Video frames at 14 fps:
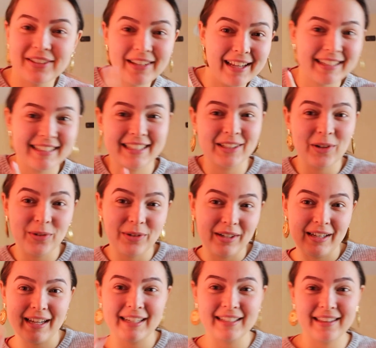you like this
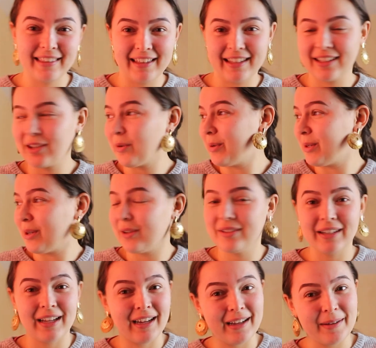golden light thing going
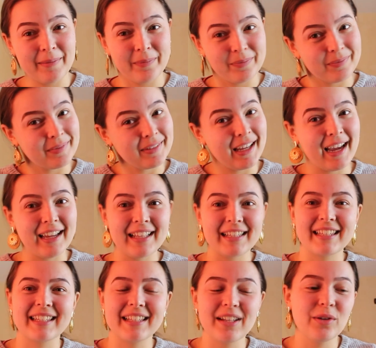on? Yeah,
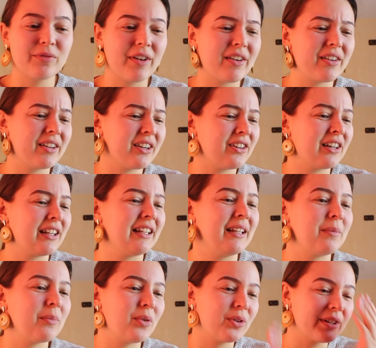it's still very early in the
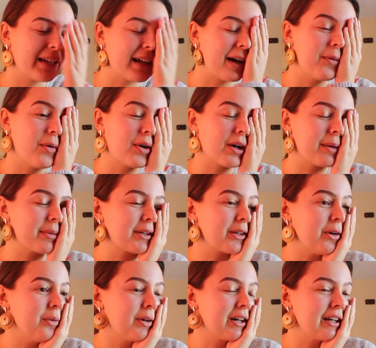morning. I woke up
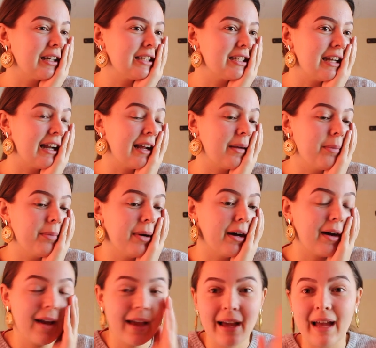so early today,
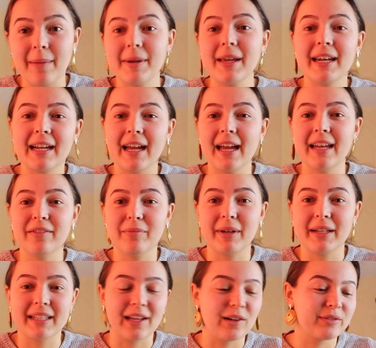but I'm getting ahead of
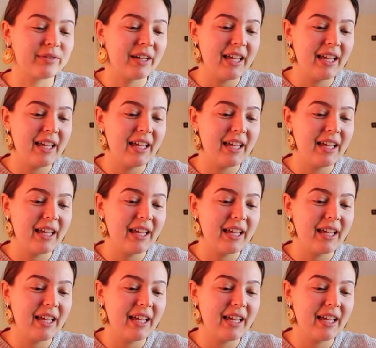myself.